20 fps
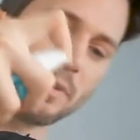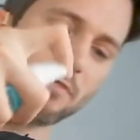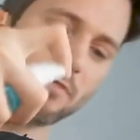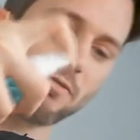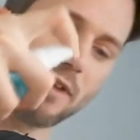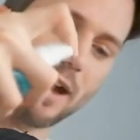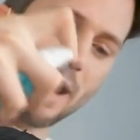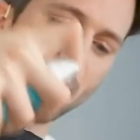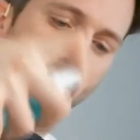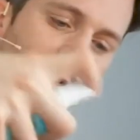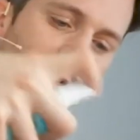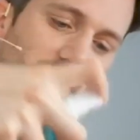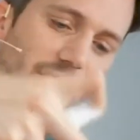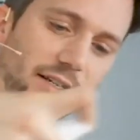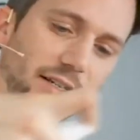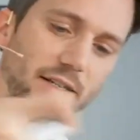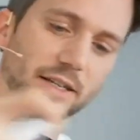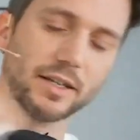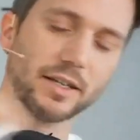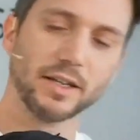
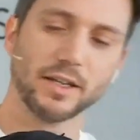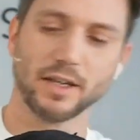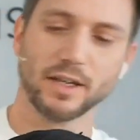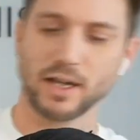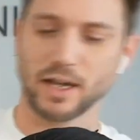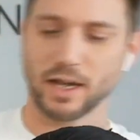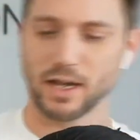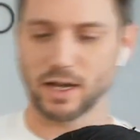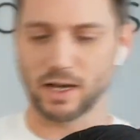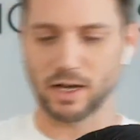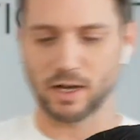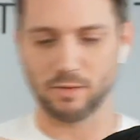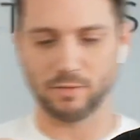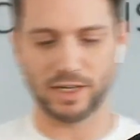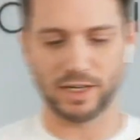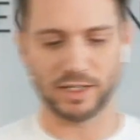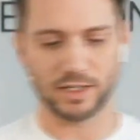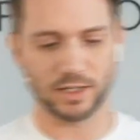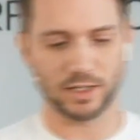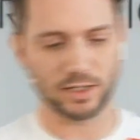rounded, and
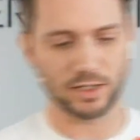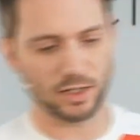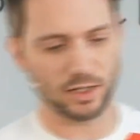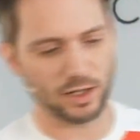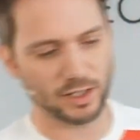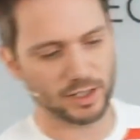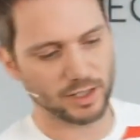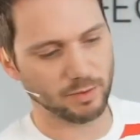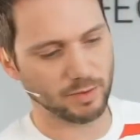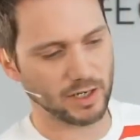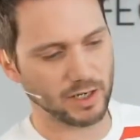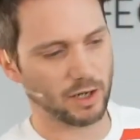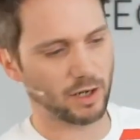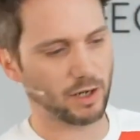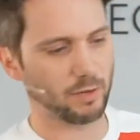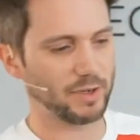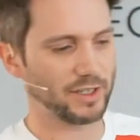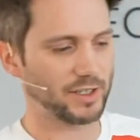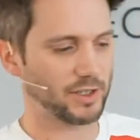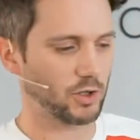it doesn't like to kind
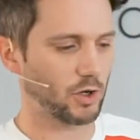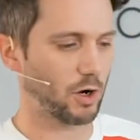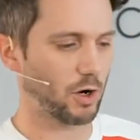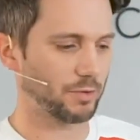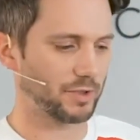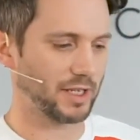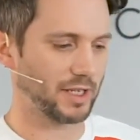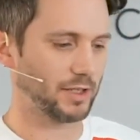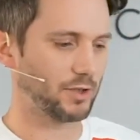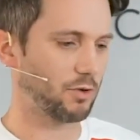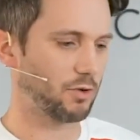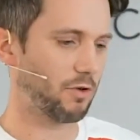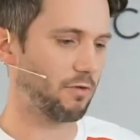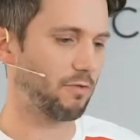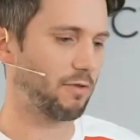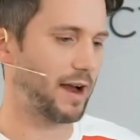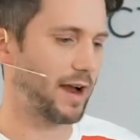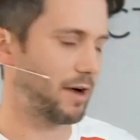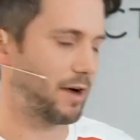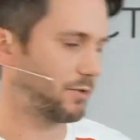of be sculpted into a
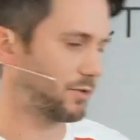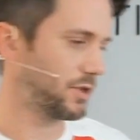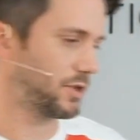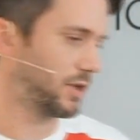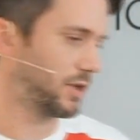round.